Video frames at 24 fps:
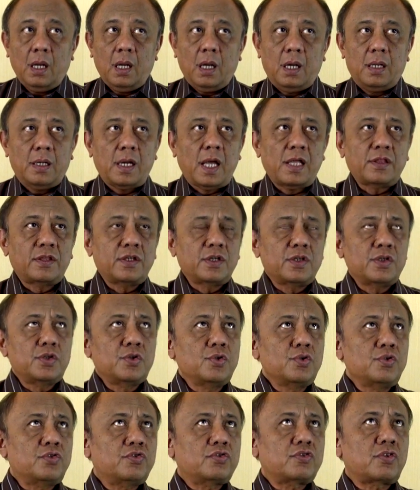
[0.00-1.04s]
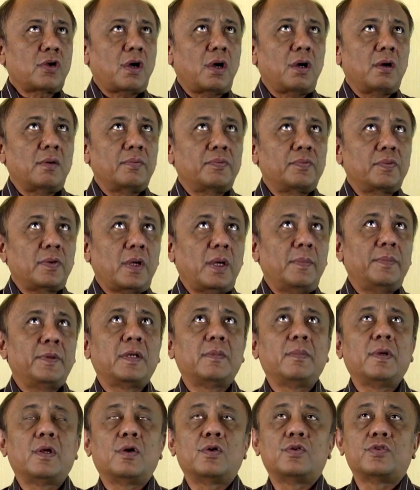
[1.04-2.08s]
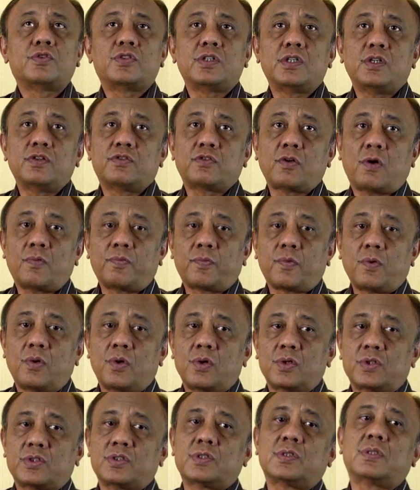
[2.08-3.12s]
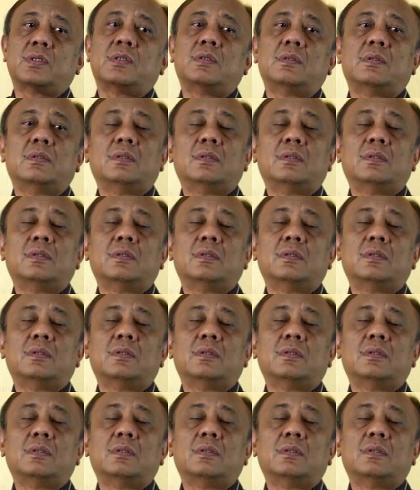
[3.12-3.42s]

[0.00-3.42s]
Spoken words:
Another use of epidemiology is, of course,